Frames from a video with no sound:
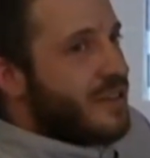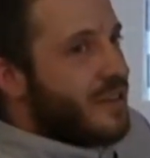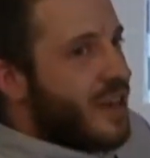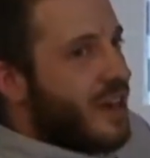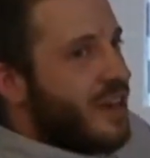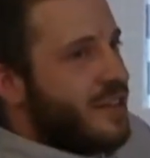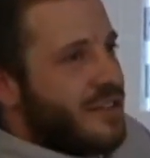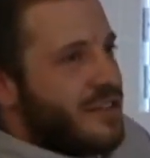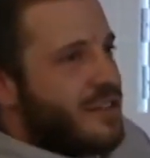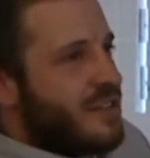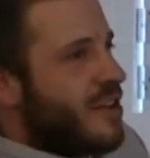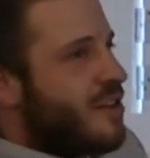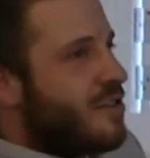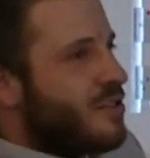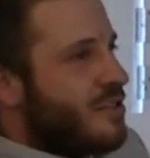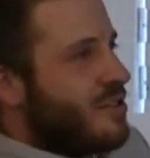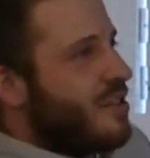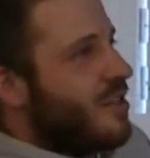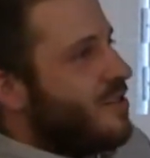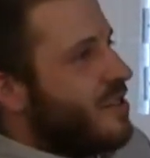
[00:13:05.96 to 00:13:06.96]
Yeah, there's loads
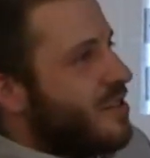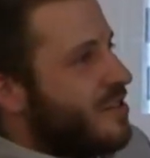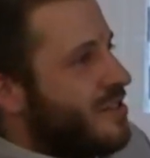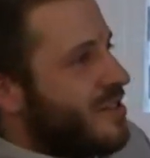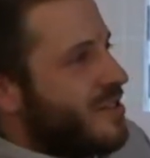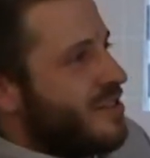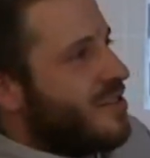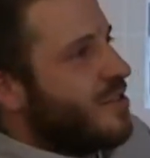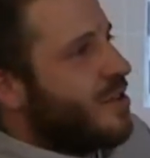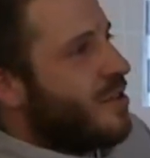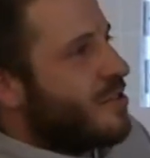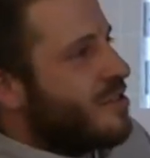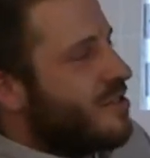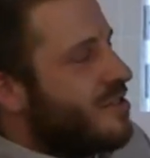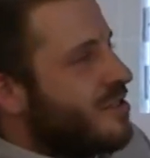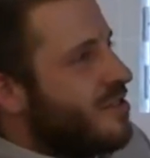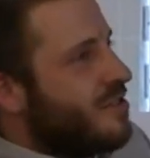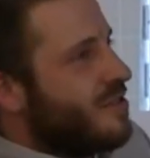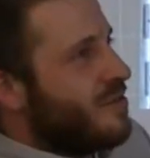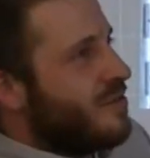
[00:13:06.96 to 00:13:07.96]
of stuff. There's
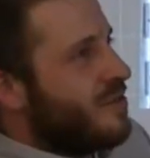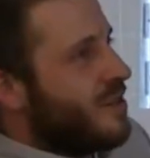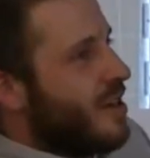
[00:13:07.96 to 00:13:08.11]
lots of,